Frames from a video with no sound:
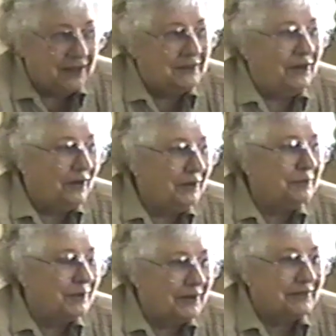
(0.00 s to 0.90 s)
that
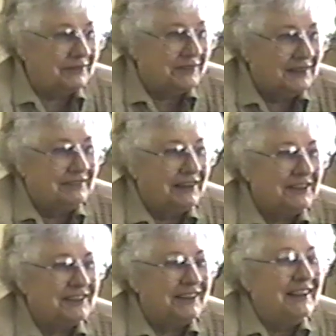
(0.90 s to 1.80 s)
hard work that
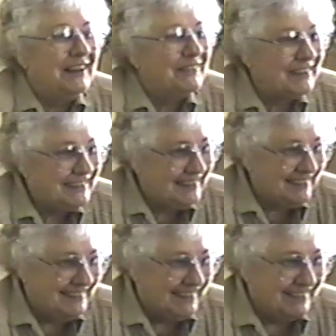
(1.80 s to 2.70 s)
went
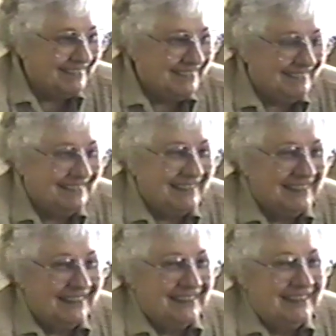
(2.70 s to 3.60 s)
down there
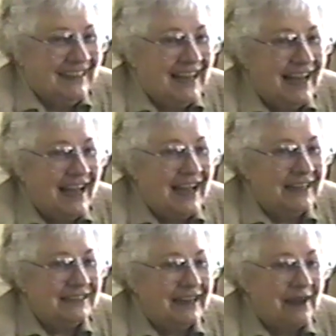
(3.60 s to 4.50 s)

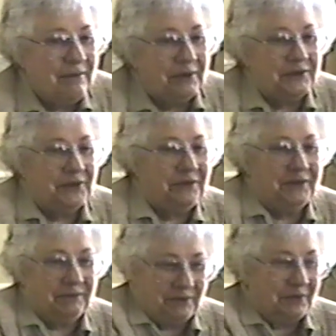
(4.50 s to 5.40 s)
and gambled on
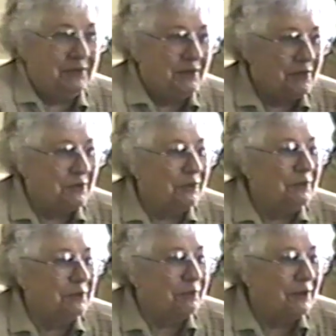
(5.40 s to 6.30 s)

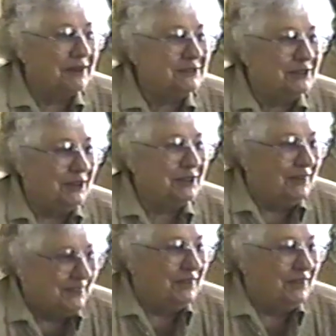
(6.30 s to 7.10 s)
throwing the rings, you know.